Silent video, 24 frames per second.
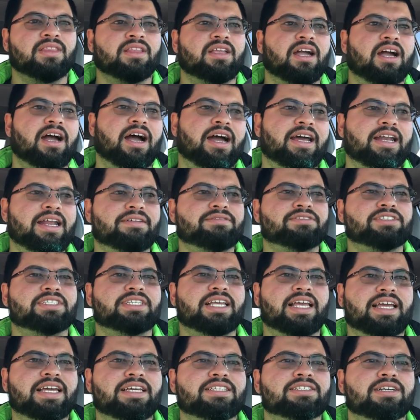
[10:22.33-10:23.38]
I'd have to
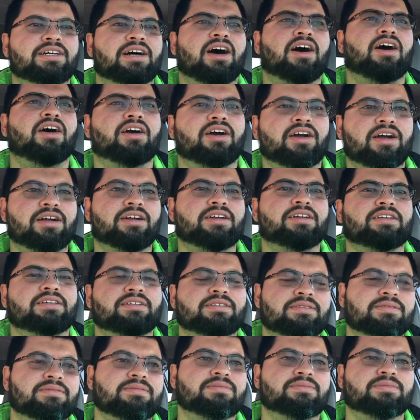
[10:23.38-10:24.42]
say it's a hard
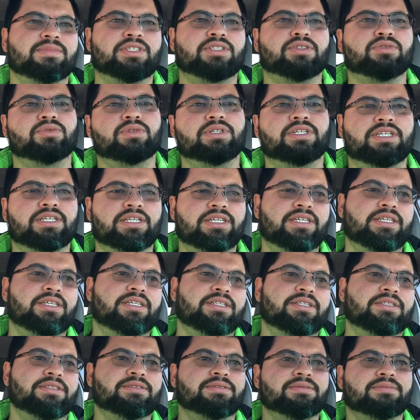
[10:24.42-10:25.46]

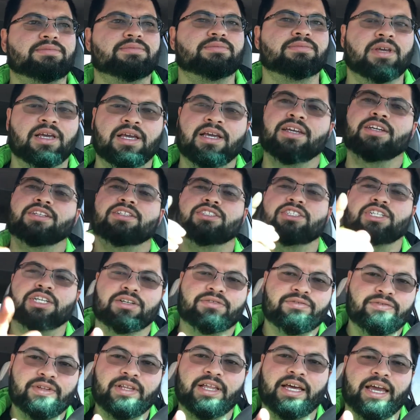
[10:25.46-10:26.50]
between
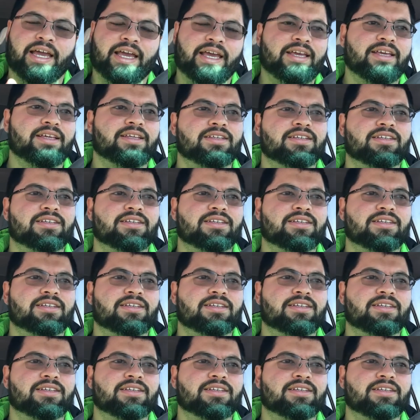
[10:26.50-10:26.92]
Chick-fil-A